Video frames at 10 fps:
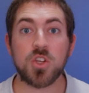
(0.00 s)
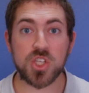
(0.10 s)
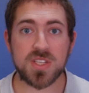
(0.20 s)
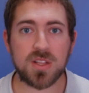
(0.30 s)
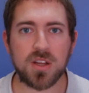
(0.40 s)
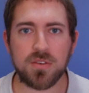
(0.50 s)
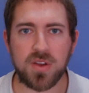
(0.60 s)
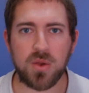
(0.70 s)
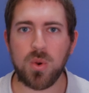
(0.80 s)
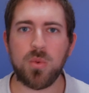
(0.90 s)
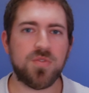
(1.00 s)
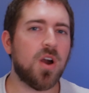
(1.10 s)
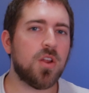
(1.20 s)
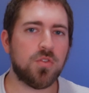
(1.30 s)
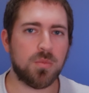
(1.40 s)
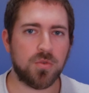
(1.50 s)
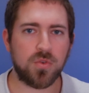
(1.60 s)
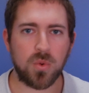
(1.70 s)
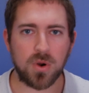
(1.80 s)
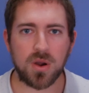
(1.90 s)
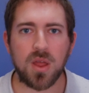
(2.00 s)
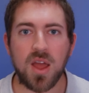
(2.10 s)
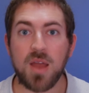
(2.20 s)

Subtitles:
Just to clarify what we've gone over before,